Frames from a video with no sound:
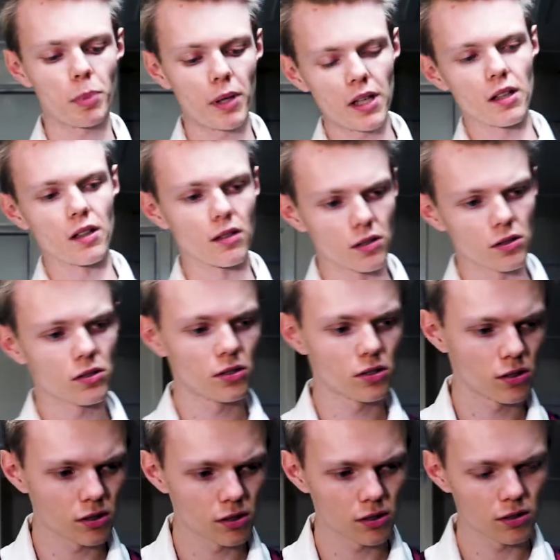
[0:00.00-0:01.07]

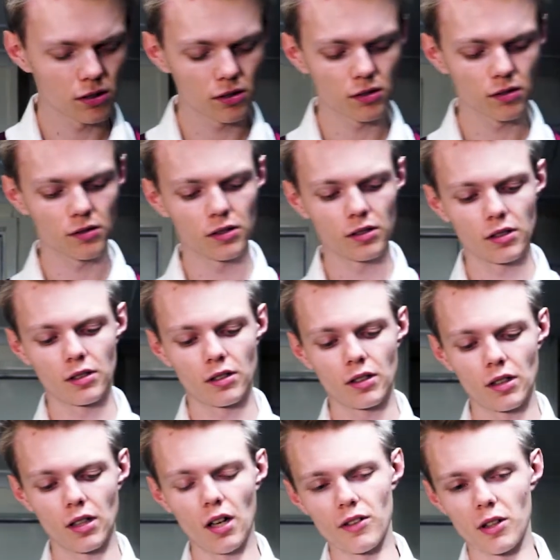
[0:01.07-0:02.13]
piece
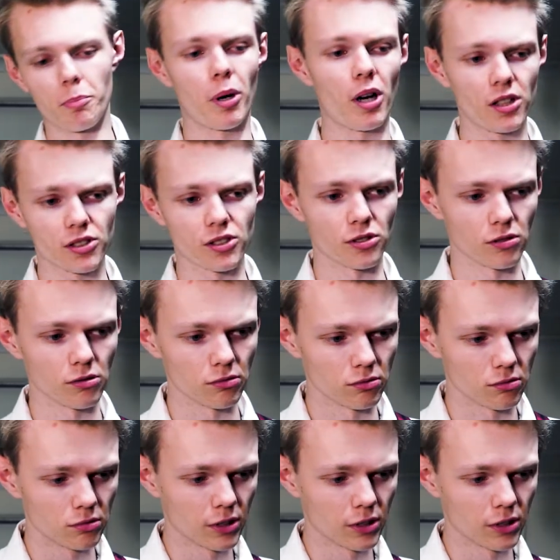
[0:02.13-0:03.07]
of the puzzle